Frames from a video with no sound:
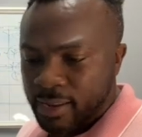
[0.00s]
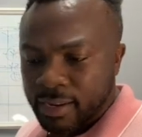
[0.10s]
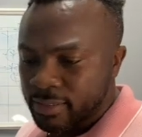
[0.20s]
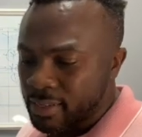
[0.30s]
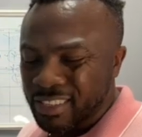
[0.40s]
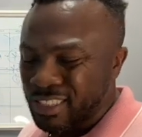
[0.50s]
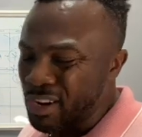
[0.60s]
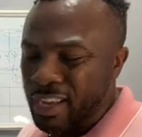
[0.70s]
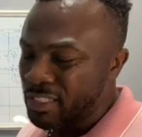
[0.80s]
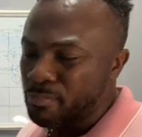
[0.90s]
let's say it's
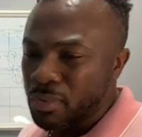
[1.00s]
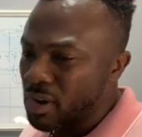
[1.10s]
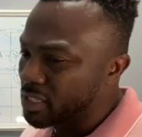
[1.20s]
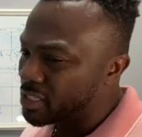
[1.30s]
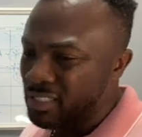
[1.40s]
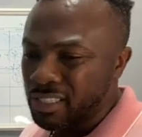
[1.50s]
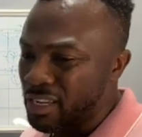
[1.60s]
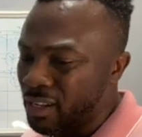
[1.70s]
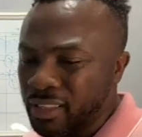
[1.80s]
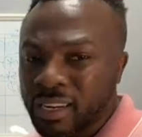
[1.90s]
not as much, it's
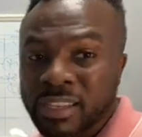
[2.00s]
nothing.